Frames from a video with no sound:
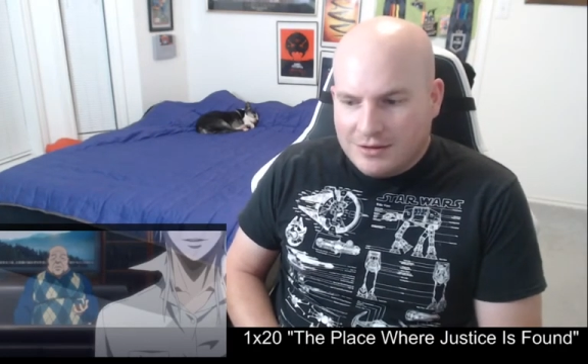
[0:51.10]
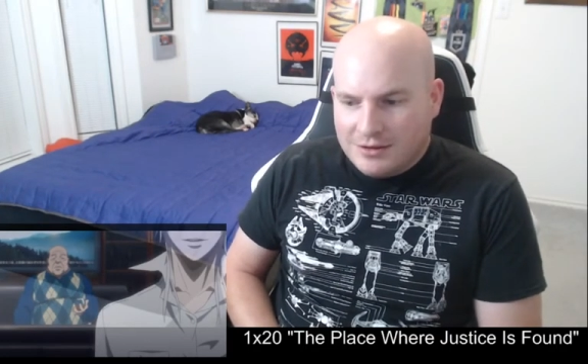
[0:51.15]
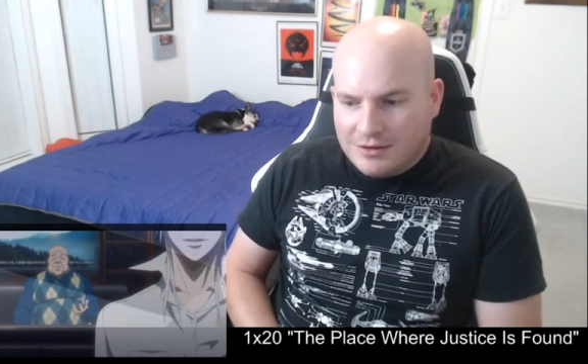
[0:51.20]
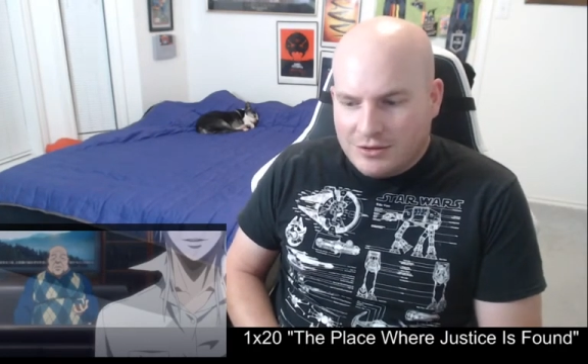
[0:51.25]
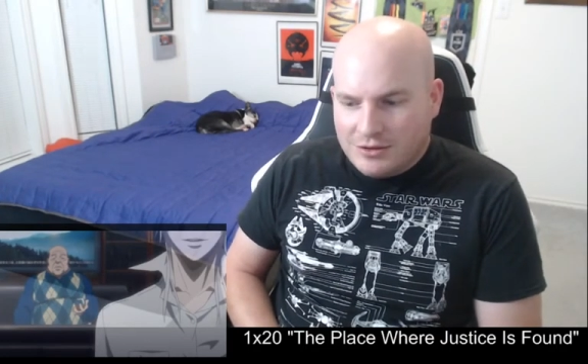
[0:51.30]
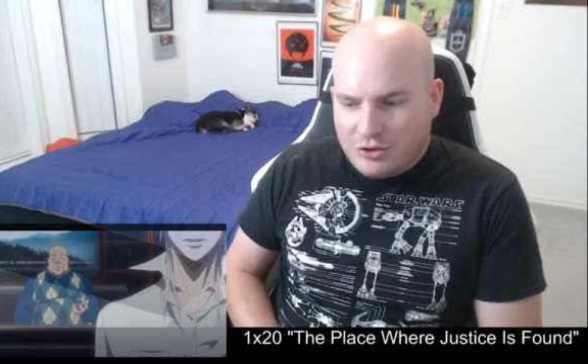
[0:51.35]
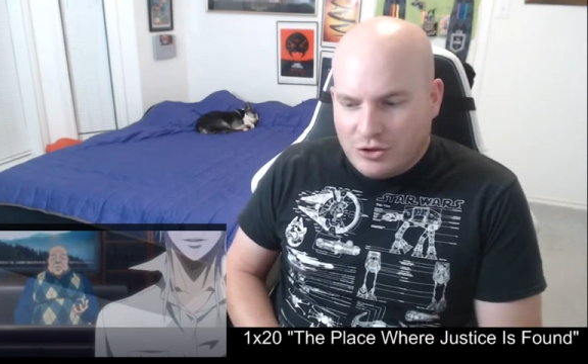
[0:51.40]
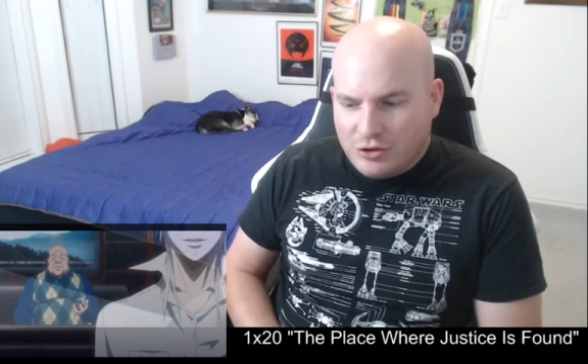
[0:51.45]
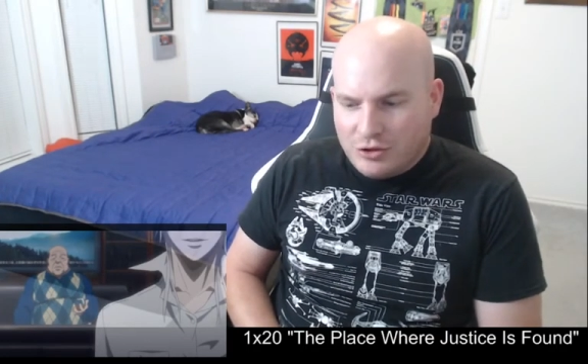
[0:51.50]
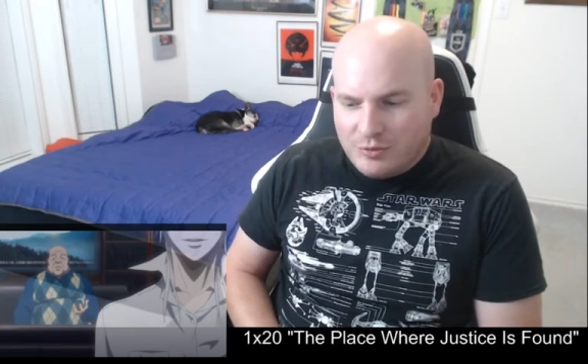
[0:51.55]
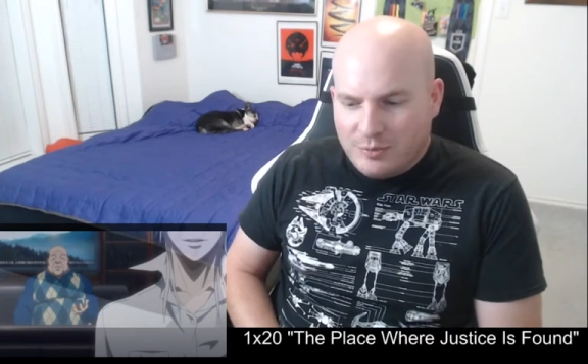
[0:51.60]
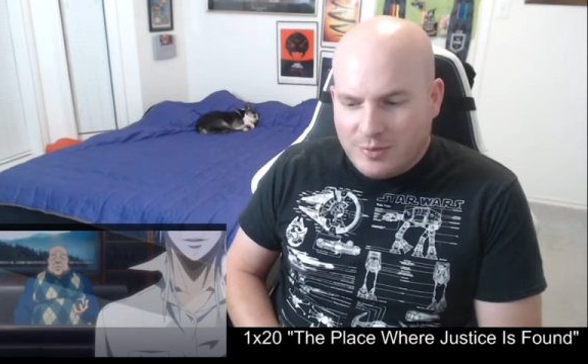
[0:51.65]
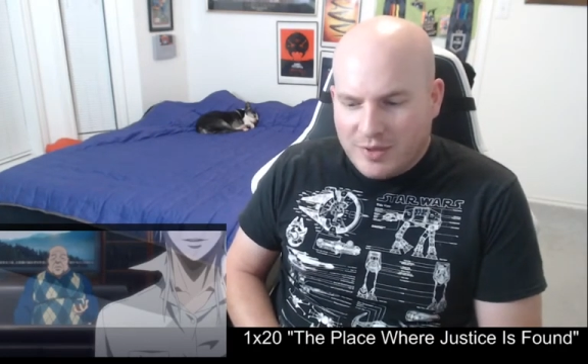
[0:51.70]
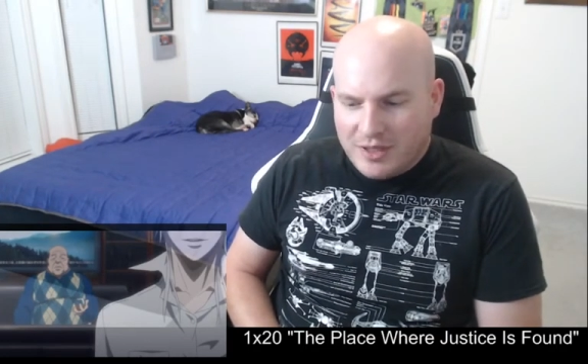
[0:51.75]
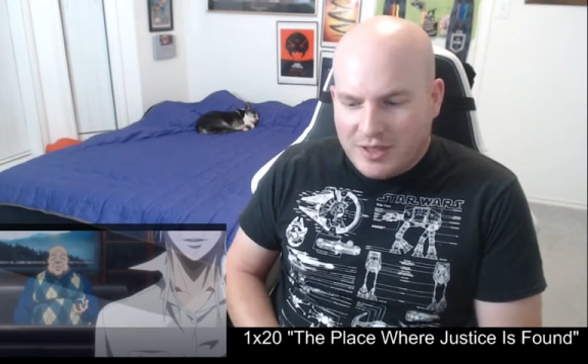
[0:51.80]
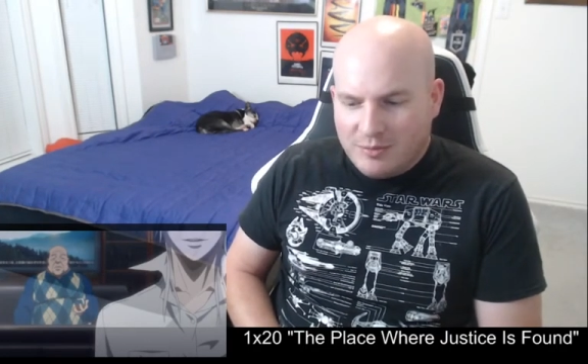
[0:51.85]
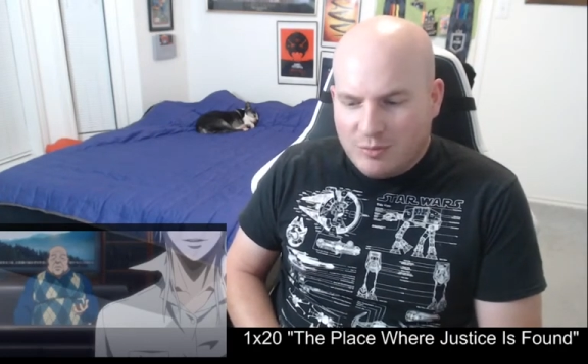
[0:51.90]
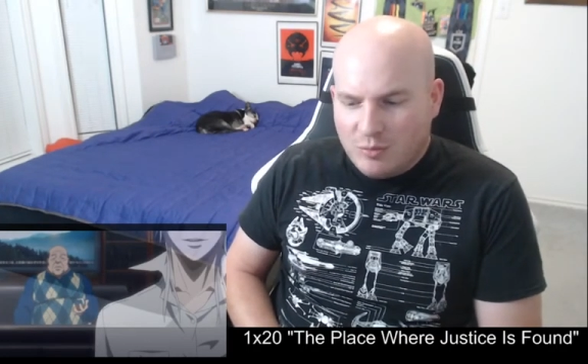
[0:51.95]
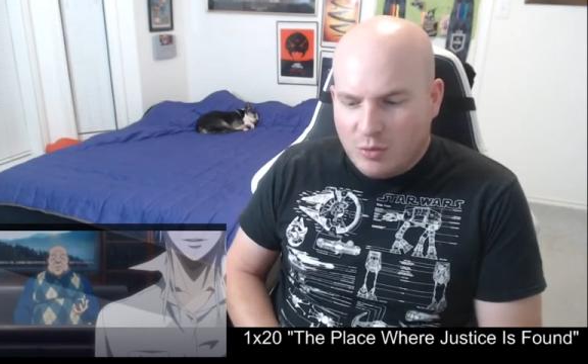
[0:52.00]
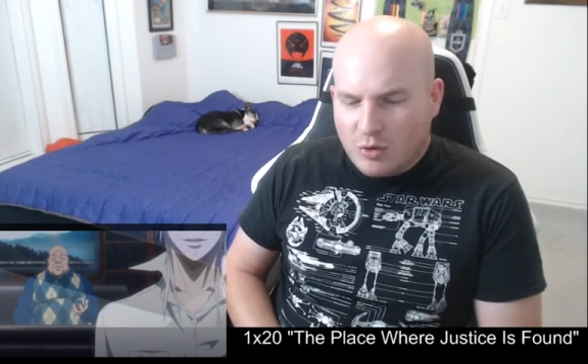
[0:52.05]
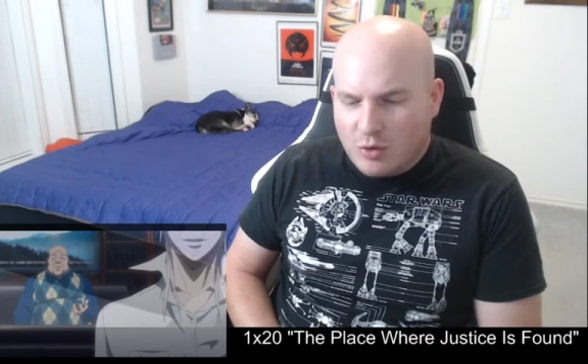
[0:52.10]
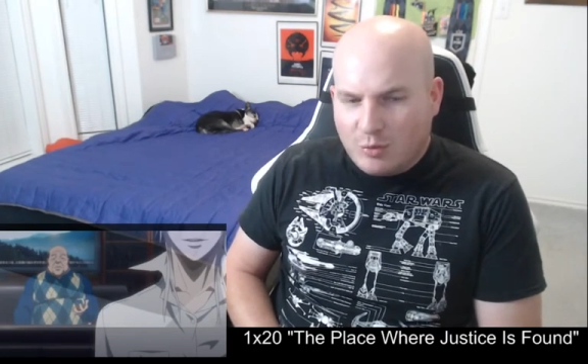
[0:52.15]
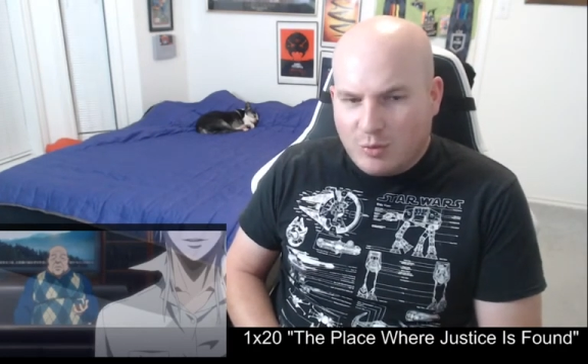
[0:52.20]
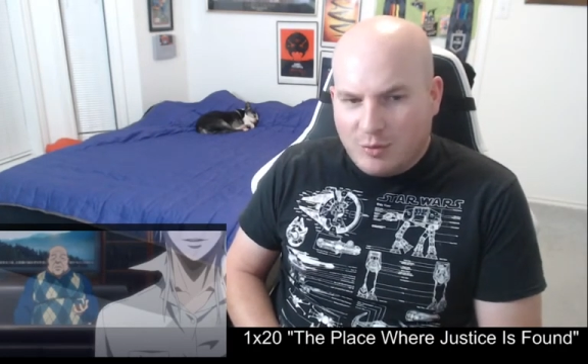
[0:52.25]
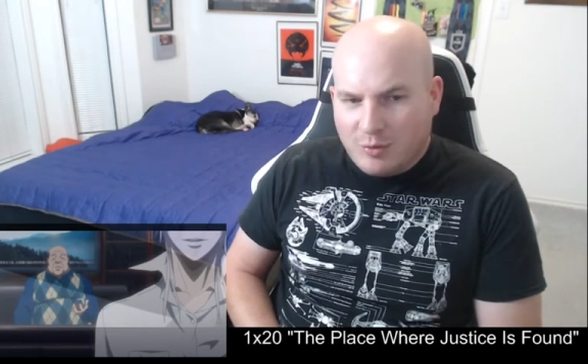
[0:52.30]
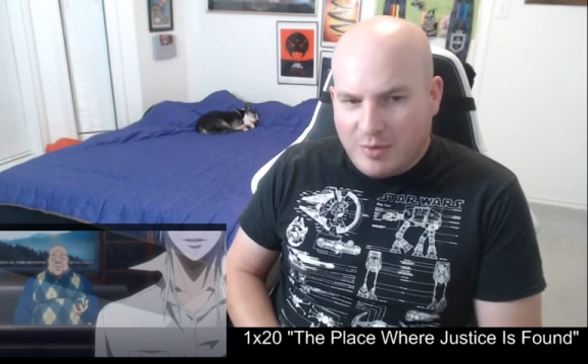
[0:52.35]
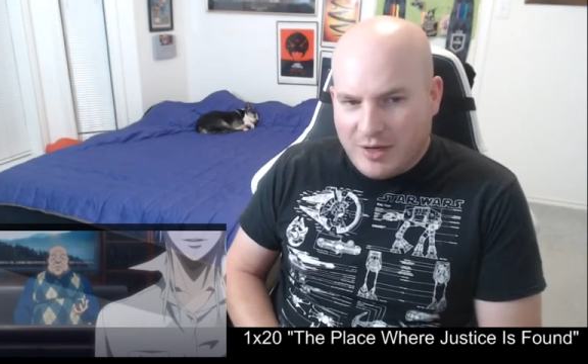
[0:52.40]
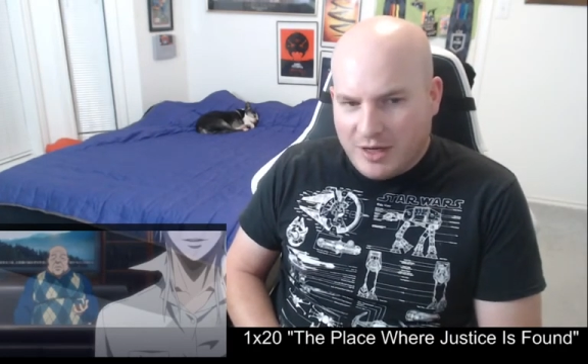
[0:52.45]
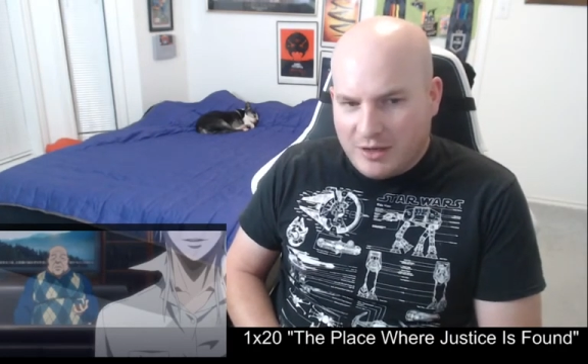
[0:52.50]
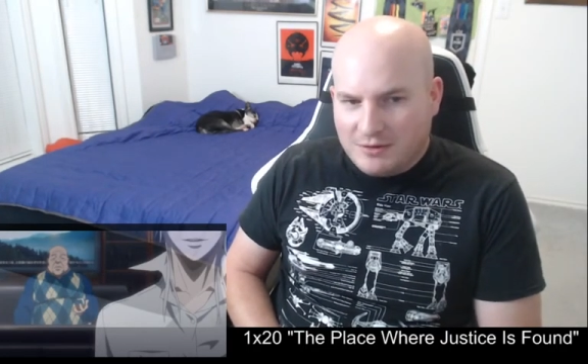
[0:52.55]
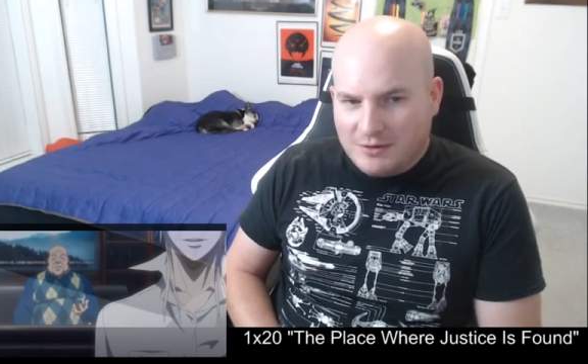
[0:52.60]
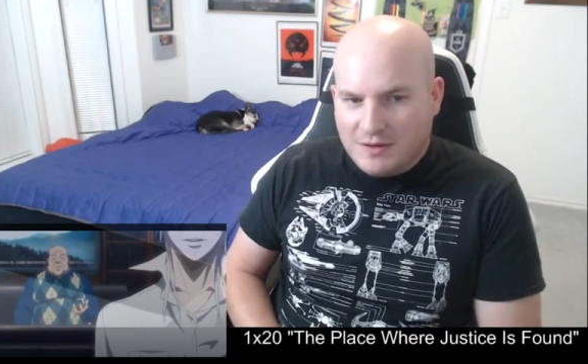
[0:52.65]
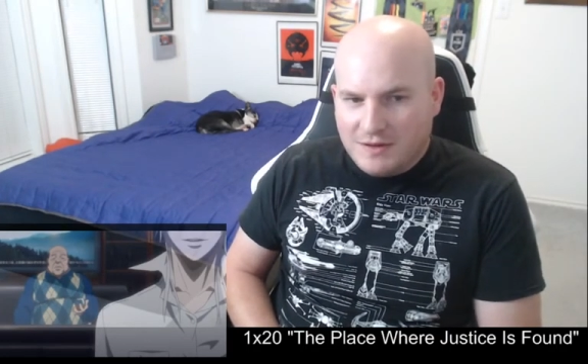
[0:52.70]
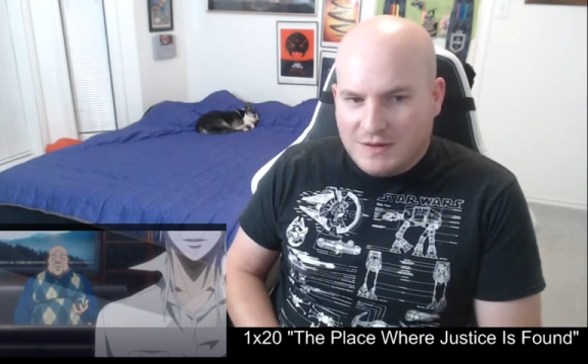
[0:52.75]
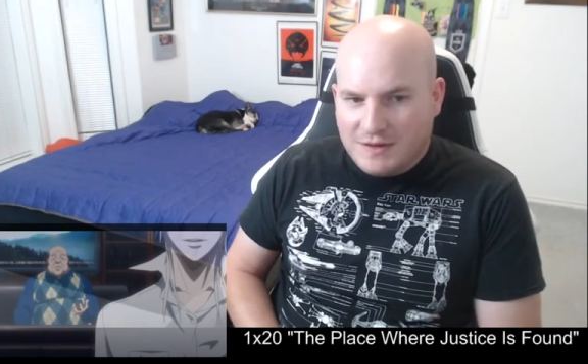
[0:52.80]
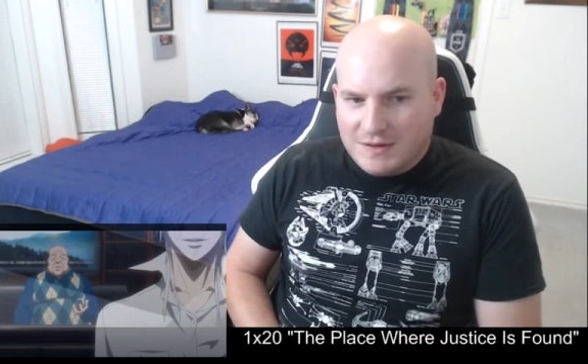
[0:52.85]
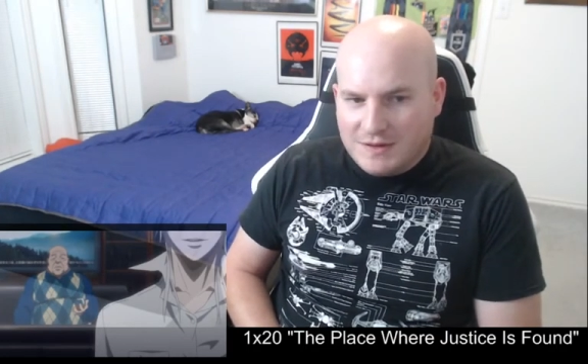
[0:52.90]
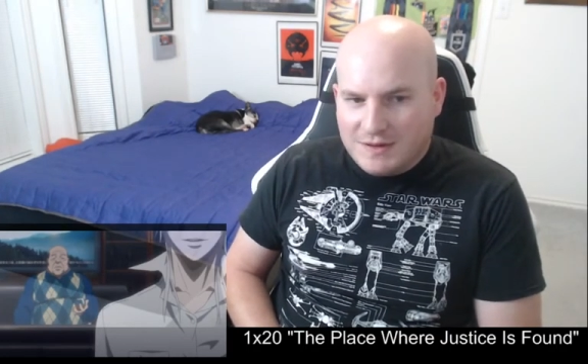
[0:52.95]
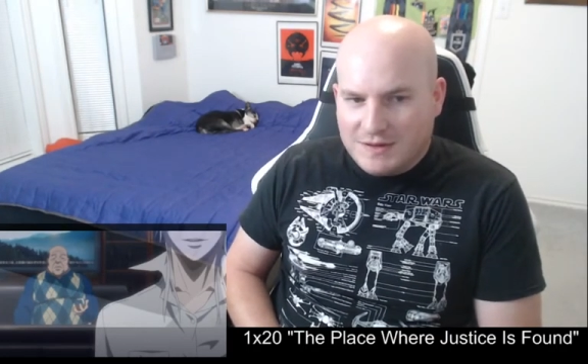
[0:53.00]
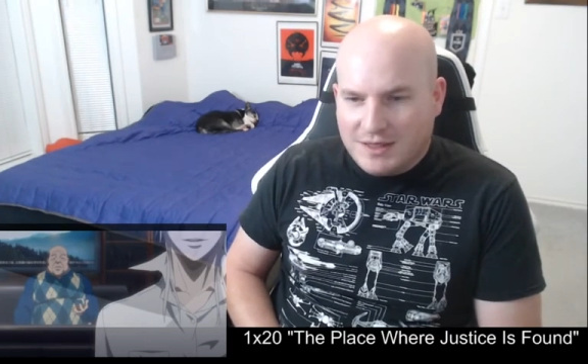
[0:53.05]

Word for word: should be more prepared than this.